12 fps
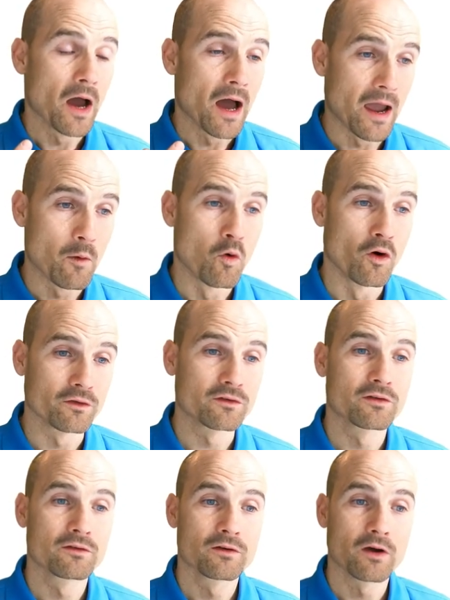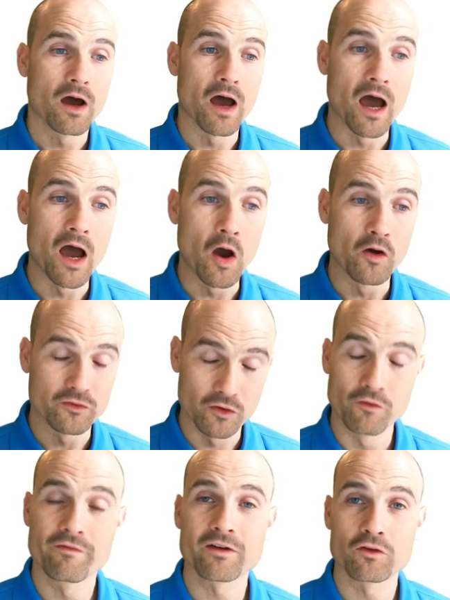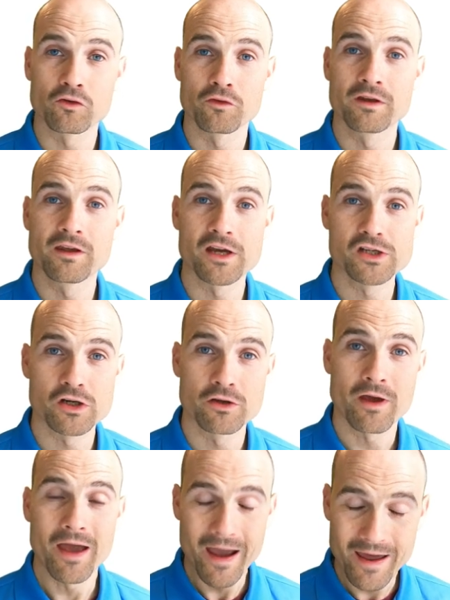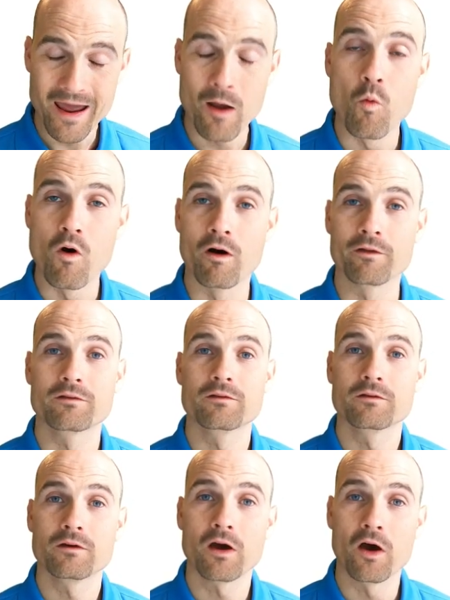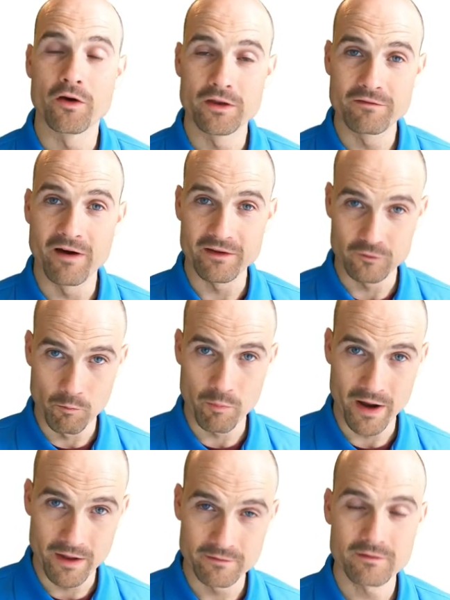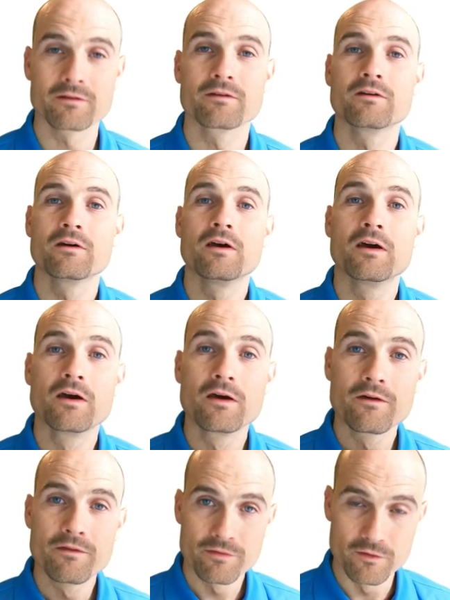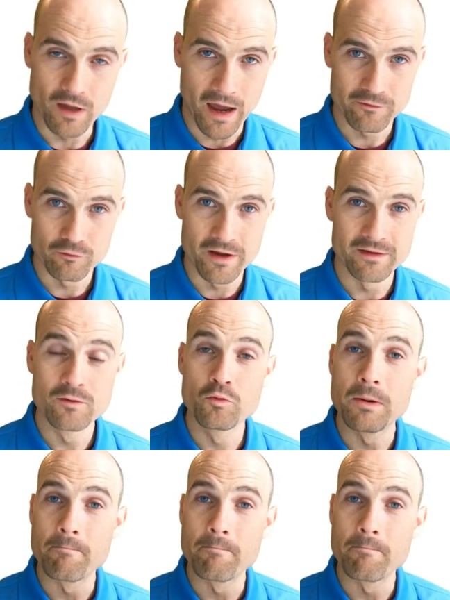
I want uh, a second factor authentication and I want a device compliant, the Azure A D will